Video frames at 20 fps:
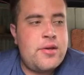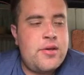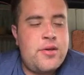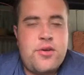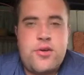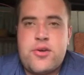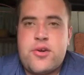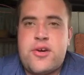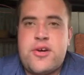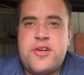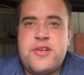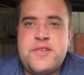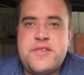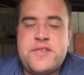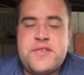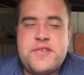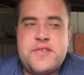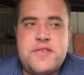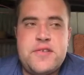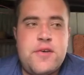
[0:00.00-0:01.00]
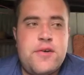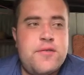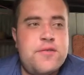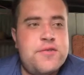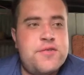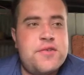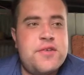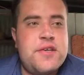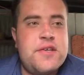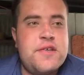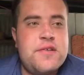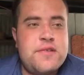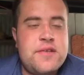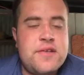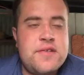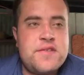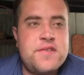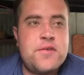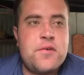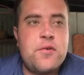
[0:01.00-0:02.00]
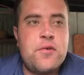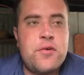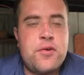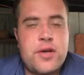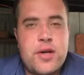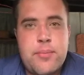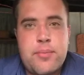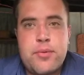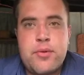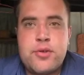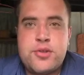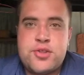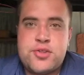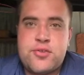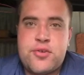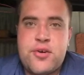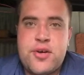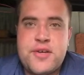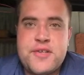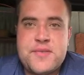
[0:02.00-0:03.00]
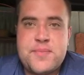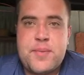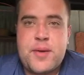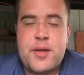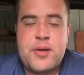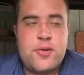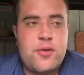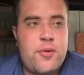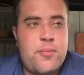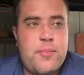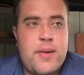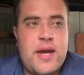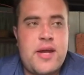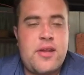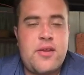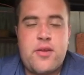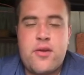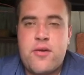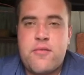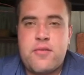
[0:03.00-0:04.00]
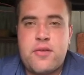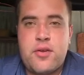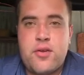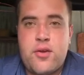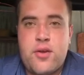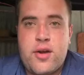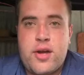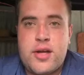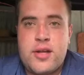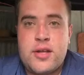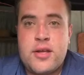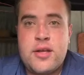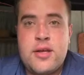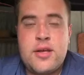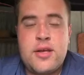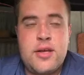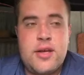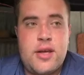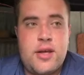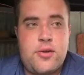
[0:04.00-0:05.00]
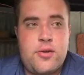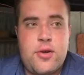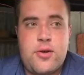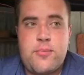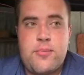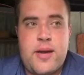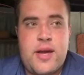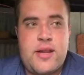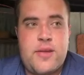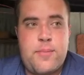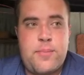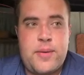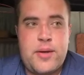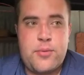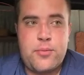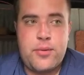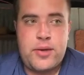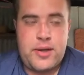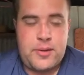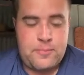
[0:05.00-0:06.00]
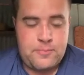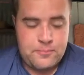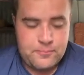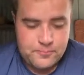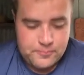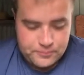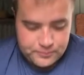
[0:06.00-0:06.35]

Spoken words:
you guys obviously did score a couple of tries, but not made it over the line and not made a big win.